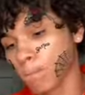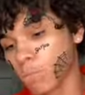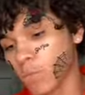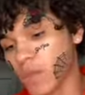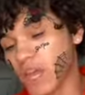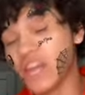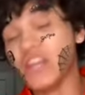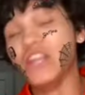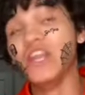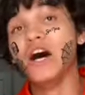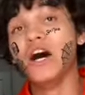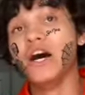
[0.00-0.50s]

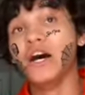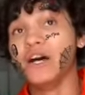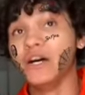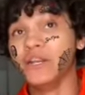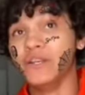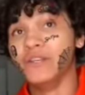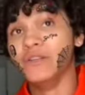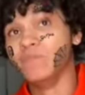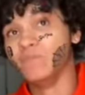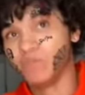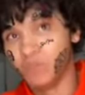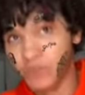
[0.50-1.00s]
And uh,
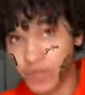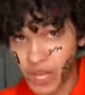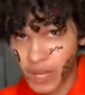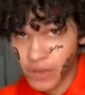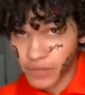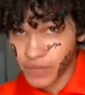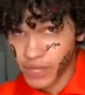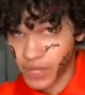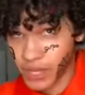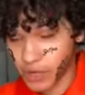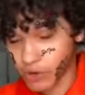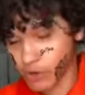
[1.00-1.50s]

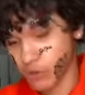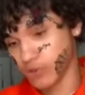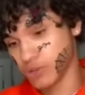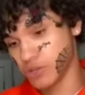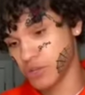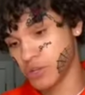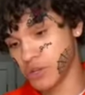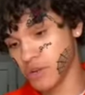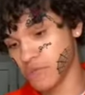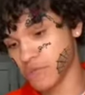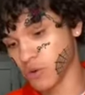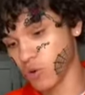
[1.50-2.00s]
Devin
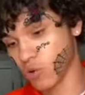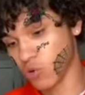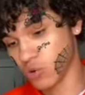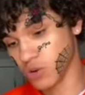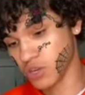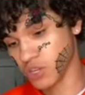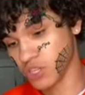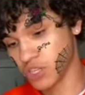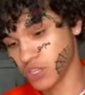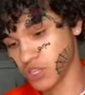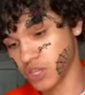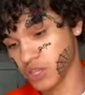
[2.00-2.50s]
Anderson, of
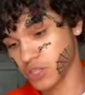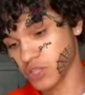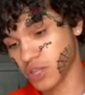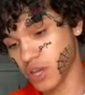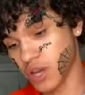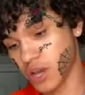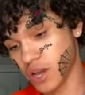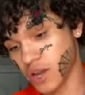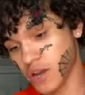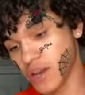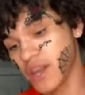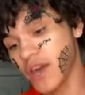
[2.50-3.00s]
course. It's uh,
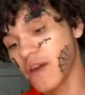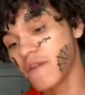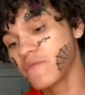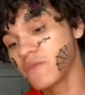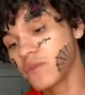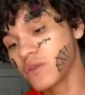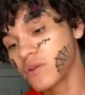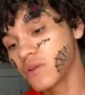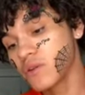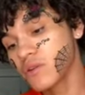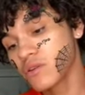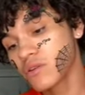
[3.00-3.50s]

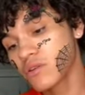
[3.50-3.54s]
Devin